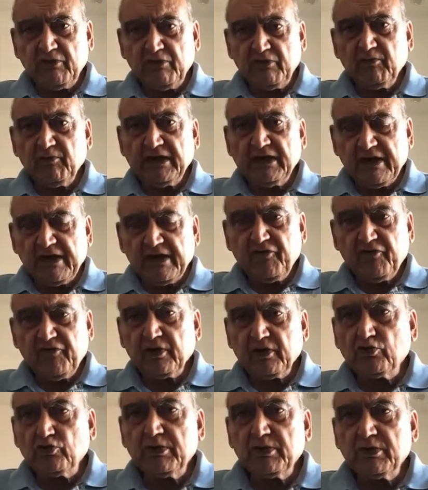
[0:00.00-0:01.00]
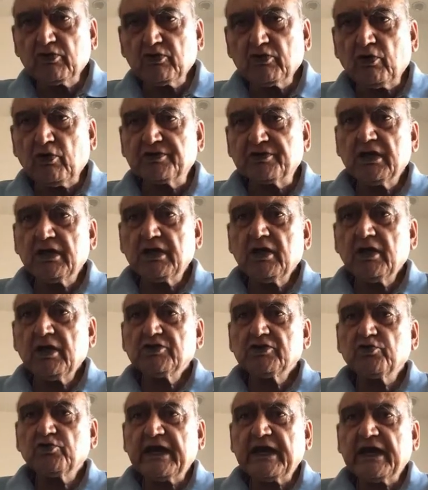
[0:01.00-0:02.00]
I'm giving my life for a noble cause.
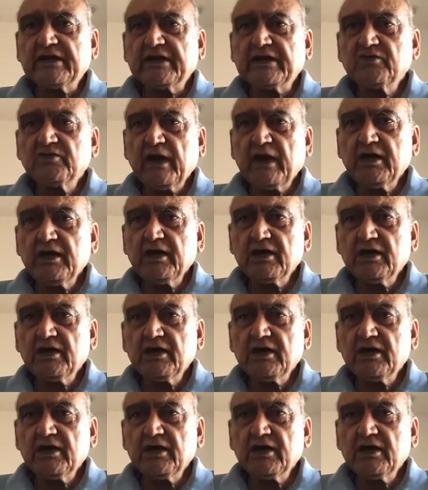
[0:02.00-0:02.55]
So that